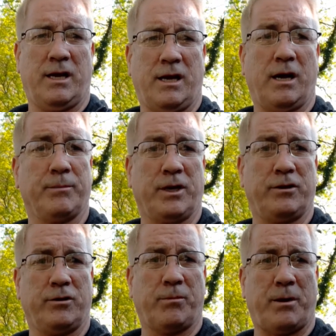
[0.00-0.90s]
I'm going to
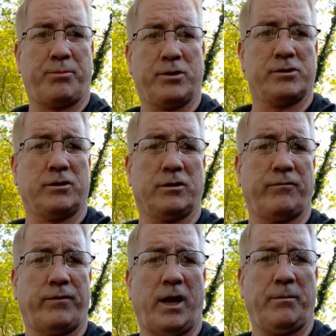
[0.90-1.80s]
do my personal
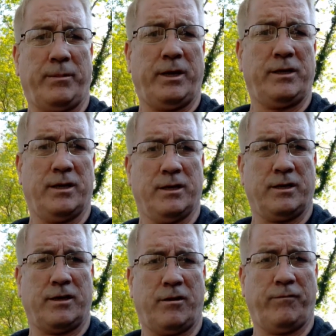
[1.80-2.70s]
development,
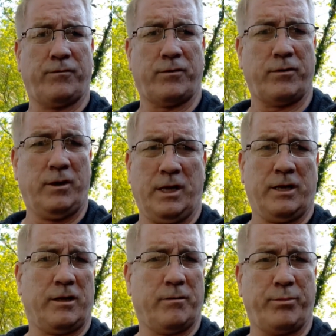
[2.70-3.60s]
for
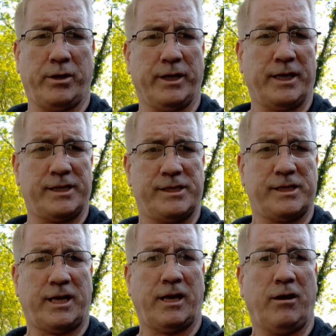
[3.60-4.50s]
building a
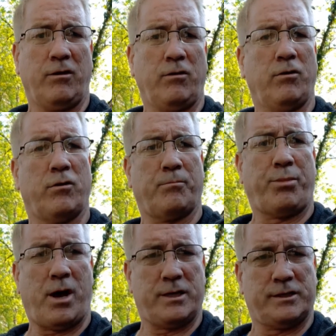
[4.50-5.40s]
skill or
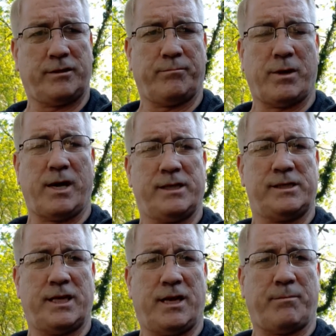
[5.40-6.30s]
positive
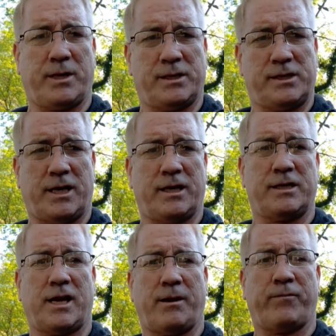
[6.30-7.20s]
mindset. I'm going to set a
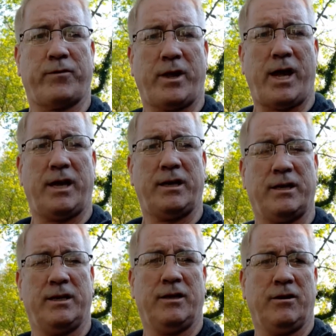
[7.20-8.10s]
time for that.
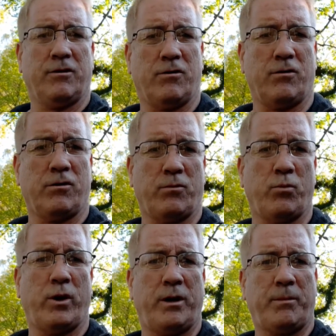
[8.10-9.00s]
Or
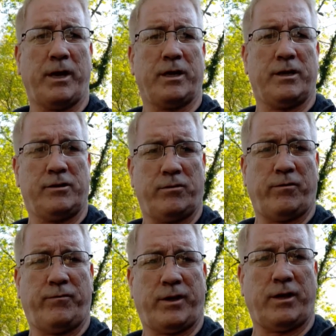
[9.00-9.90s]
when am I going to do
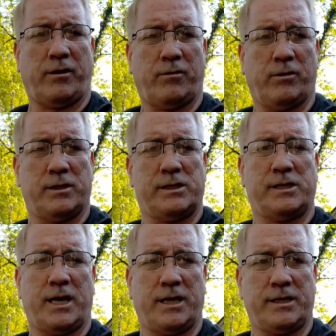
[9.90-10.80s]
a video and
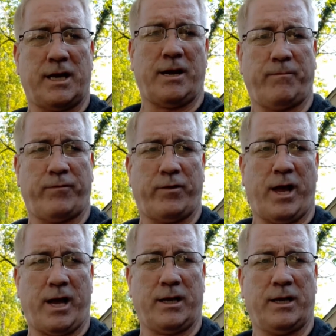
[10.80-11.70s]
set a time for
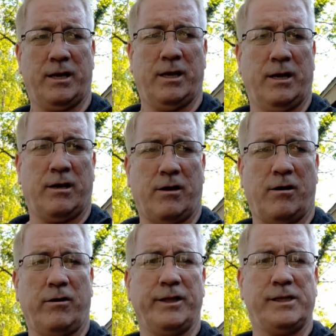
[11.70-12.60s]
that?
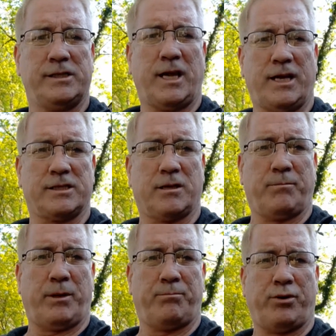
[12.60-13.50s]
All these things can
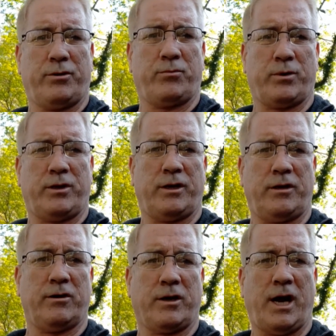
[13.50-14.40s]
be put within
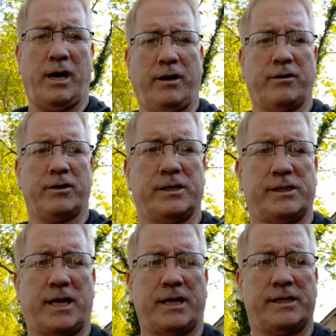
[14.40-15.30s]
your calendar
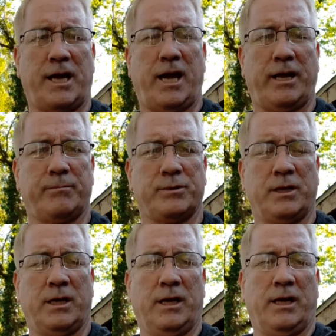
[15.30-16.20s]
set times.
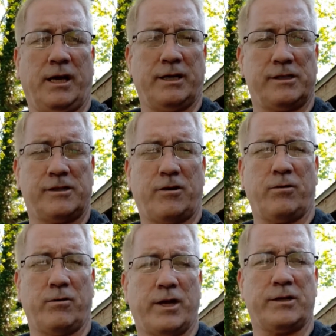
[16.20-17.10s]
And
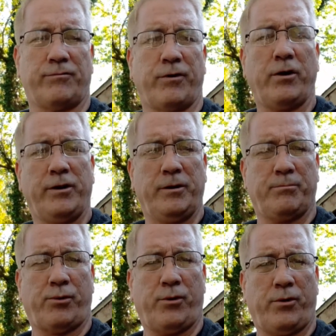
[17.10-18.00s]
so that's very
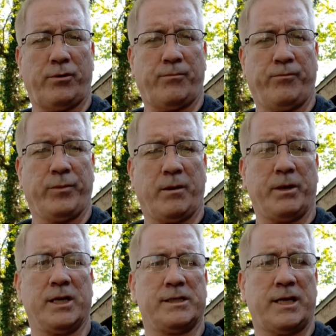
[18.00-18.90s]
important,
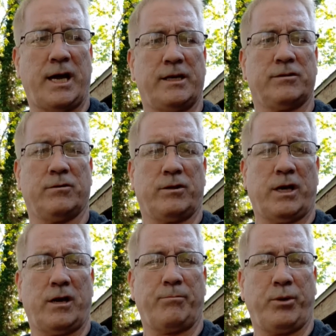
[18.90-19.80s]
because that is going to
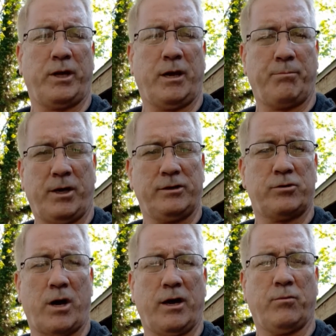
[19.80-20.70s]
help you keep on
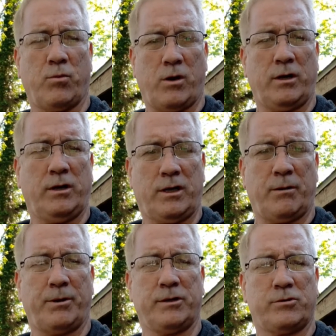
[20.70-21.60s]
track. One,
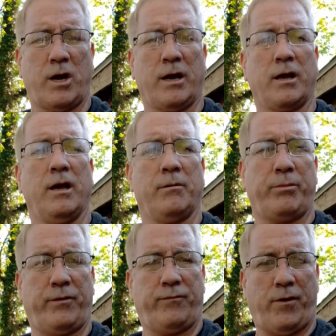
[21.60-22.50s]
keep on track,
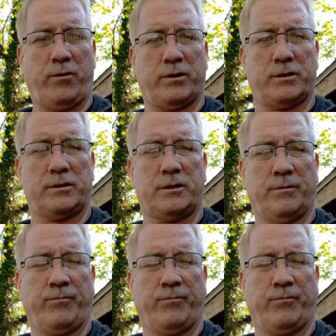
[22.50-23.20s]
be focused.